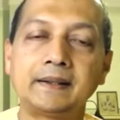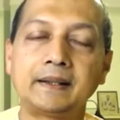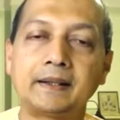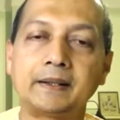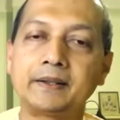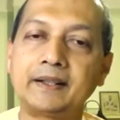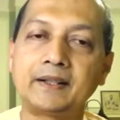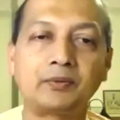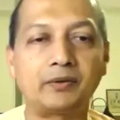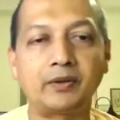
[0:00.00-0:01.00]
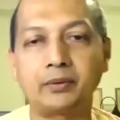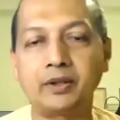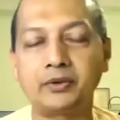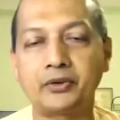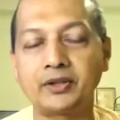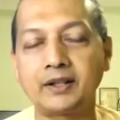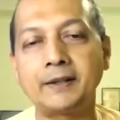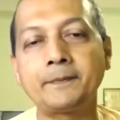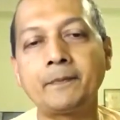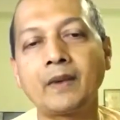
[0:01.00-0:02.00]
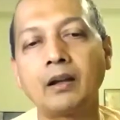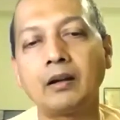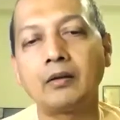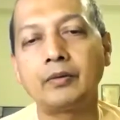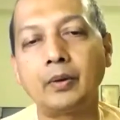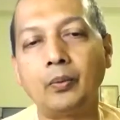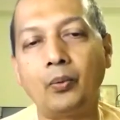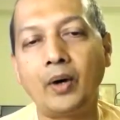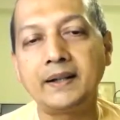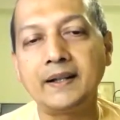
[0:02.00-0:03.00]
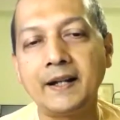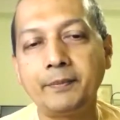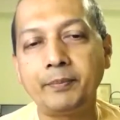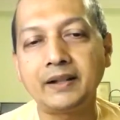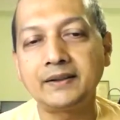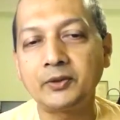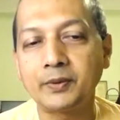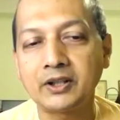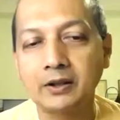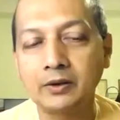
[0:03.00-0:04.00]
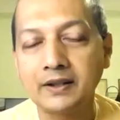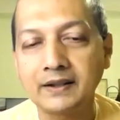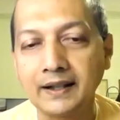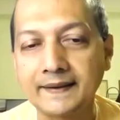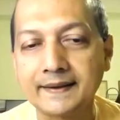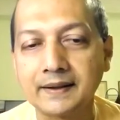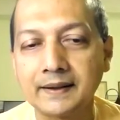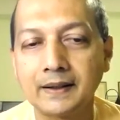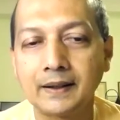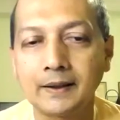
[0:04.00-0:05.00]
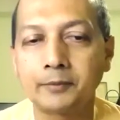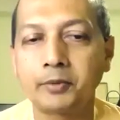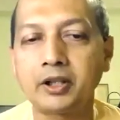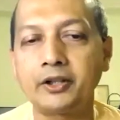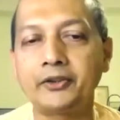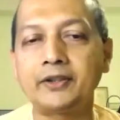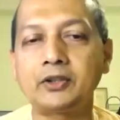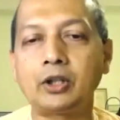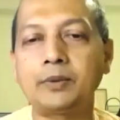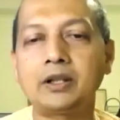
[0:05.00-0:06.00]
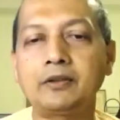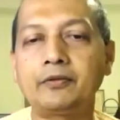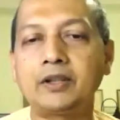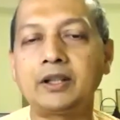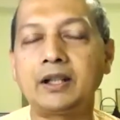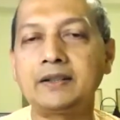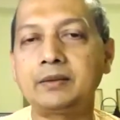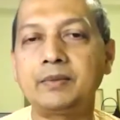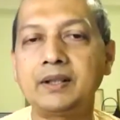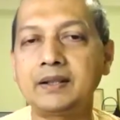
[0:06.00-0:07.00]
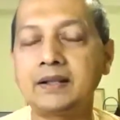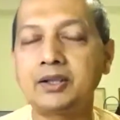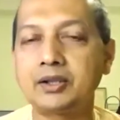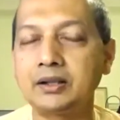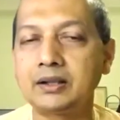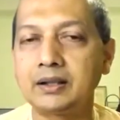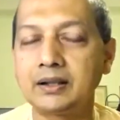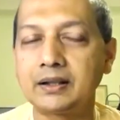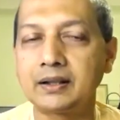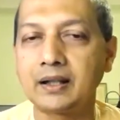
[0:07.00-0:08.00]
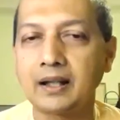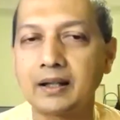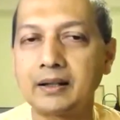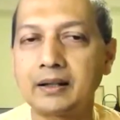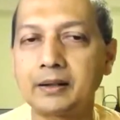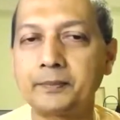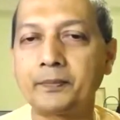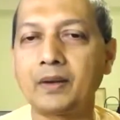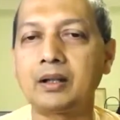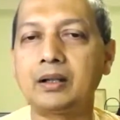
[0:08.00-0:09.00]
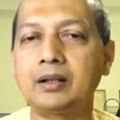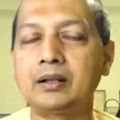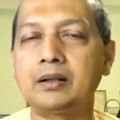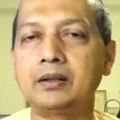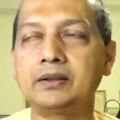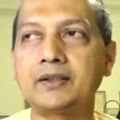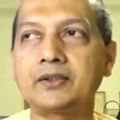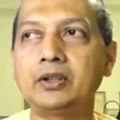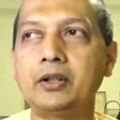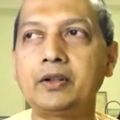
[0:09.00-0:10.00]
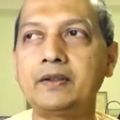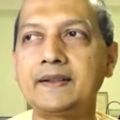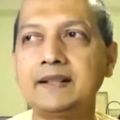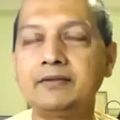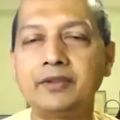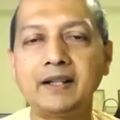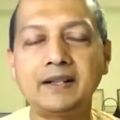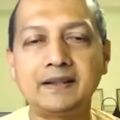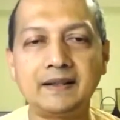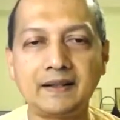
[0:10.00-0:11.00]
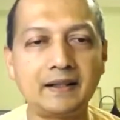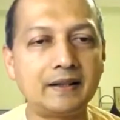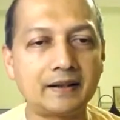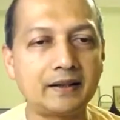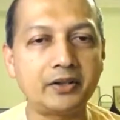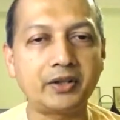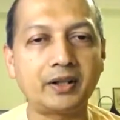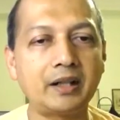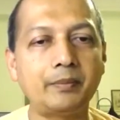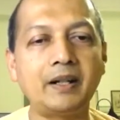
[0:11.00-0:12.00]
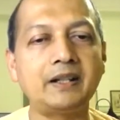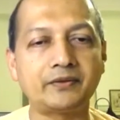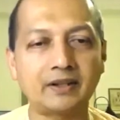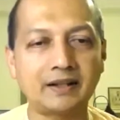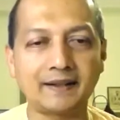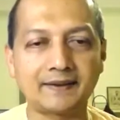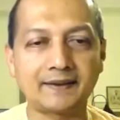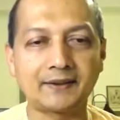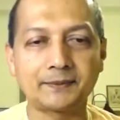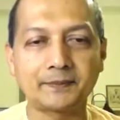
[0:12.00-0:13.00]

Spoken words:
That's what we are going to study. Why did I pick this particular text? Because the topic of Vedantic meditation does not receive very detailed attention in many of the texts.